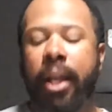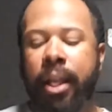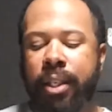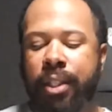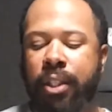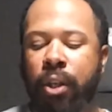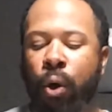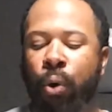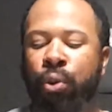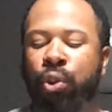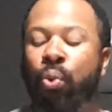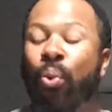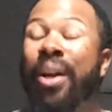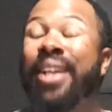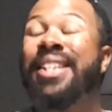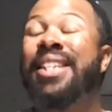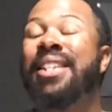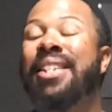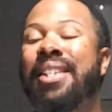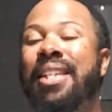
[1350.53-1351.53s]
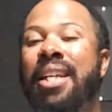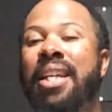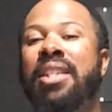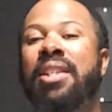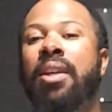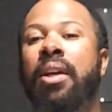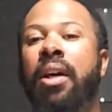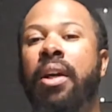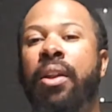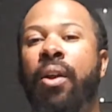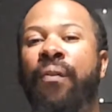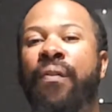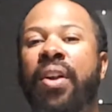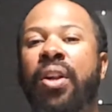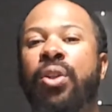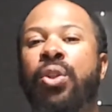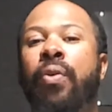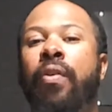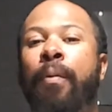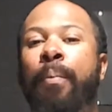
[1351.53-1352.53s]
So, 26-10 is the
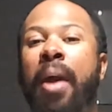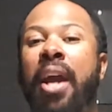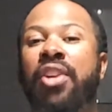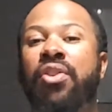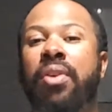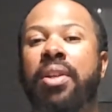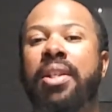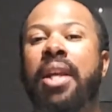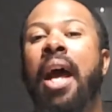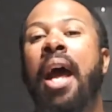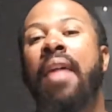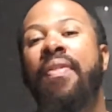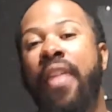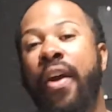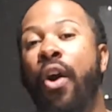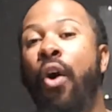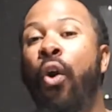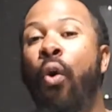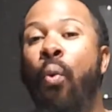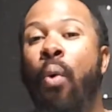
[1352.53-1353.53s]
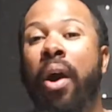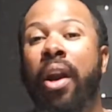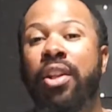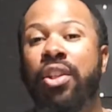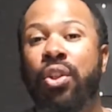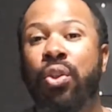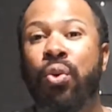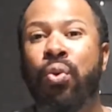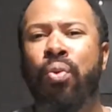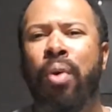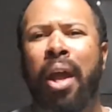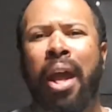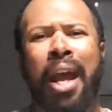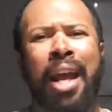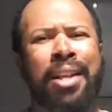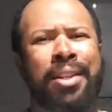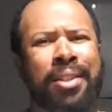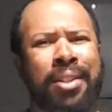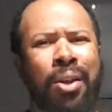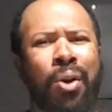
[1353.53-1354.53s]
victors over the Patriots. They go to 1-2,
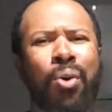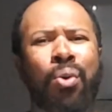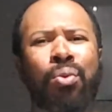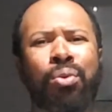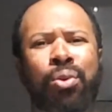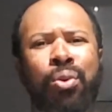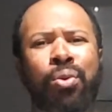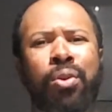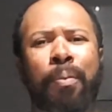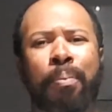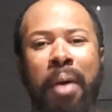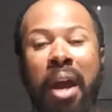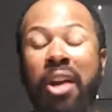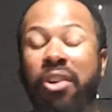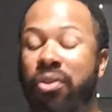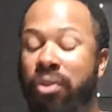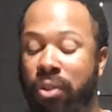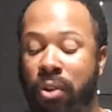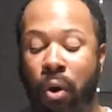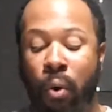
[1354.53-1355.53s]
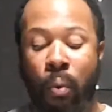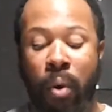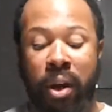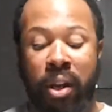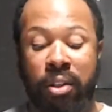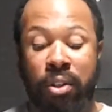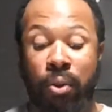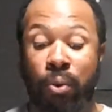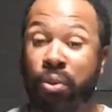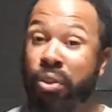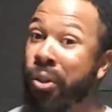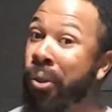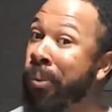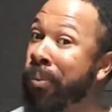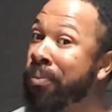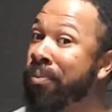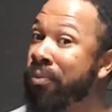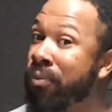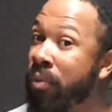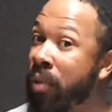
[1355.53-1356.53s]
and so do the Patriots go 1-2. So,
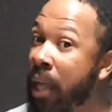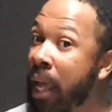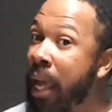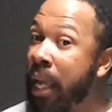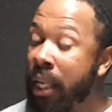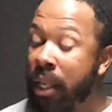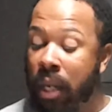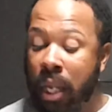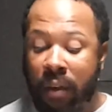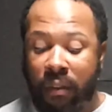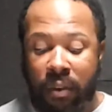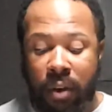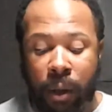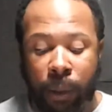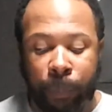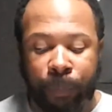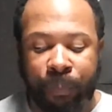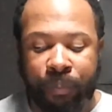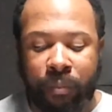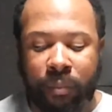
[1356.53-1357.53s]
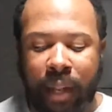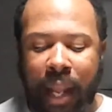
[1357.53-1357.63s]
hey, you never know.